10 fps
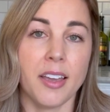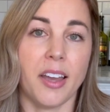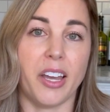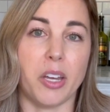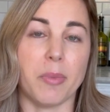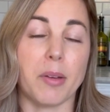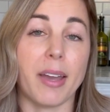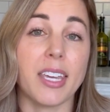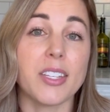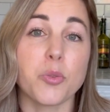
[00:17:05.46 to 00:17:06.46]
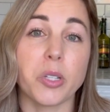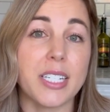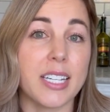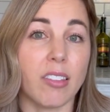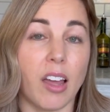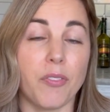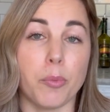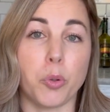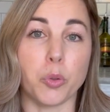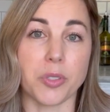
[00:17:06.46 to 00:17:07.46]
And my kids really did love the
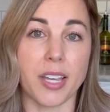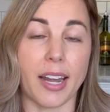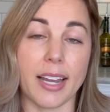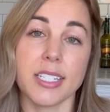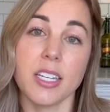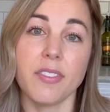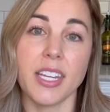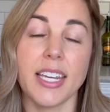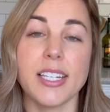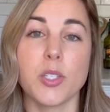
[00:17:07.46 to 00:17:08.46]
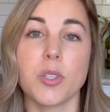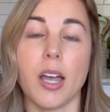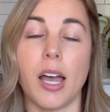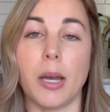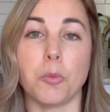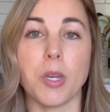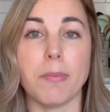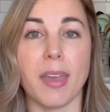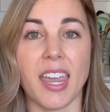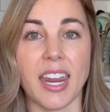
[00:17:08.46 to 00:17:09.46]
poolside activities. We
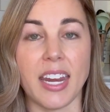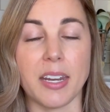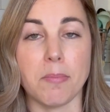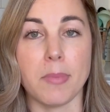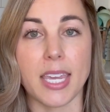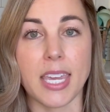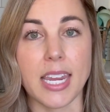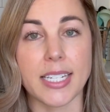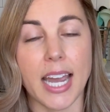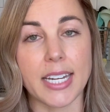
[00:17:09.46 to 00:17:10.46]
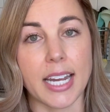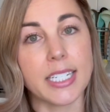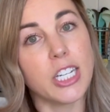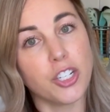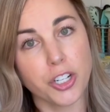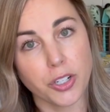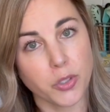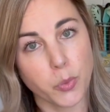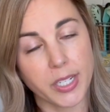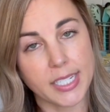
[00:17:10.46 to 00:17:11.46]
made Mickey tie-dye
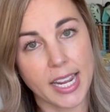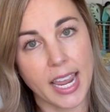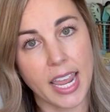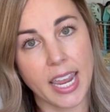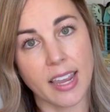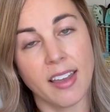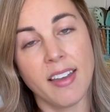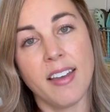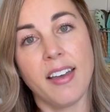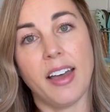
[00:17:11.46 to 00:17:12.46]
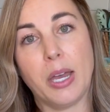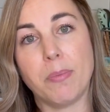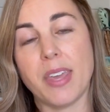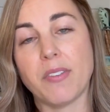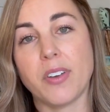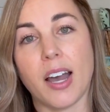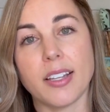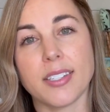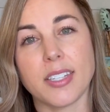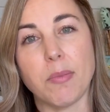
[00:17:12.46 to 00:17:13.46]
t-shirts one day. They've
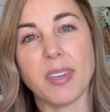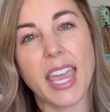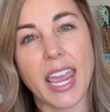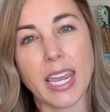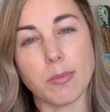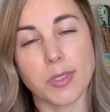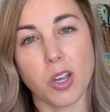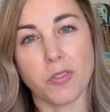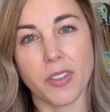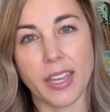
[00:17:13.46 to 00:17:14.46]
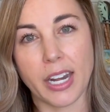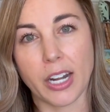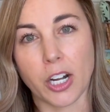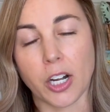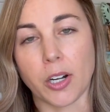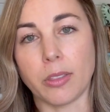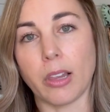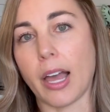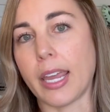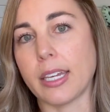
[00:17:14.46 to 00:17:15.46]
got some games over there
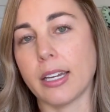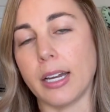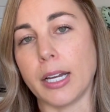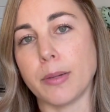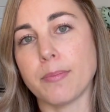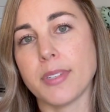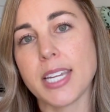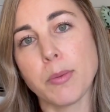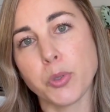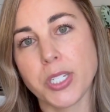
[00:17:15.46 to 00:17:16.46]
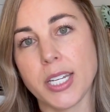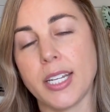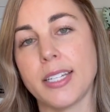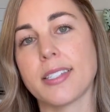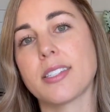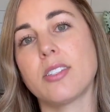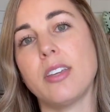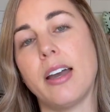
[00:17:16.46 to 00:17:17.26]
like table tennis,